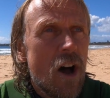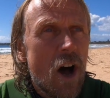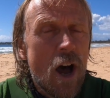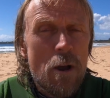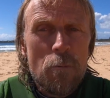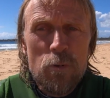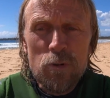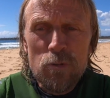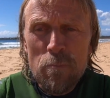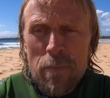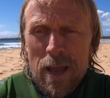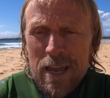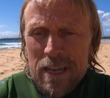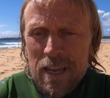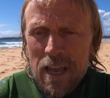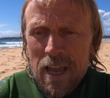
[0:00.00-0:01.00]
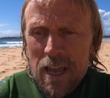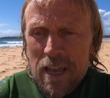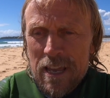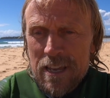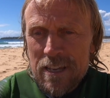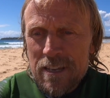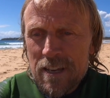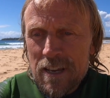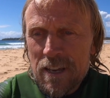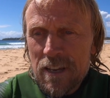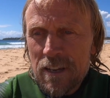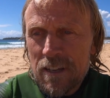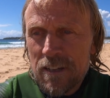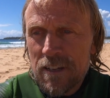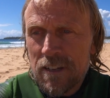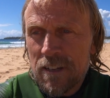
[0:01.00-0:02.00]
I will make a
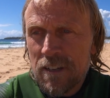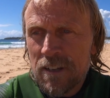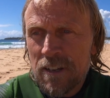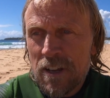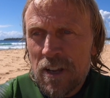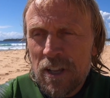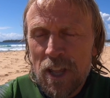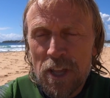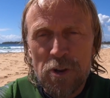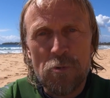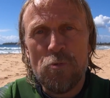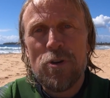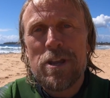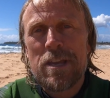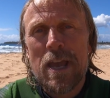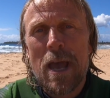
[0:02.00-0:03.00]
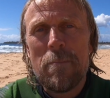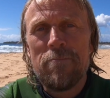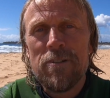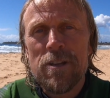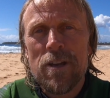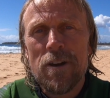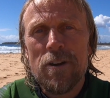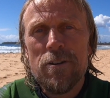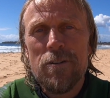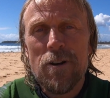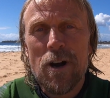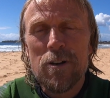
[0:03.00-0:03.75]
recap video.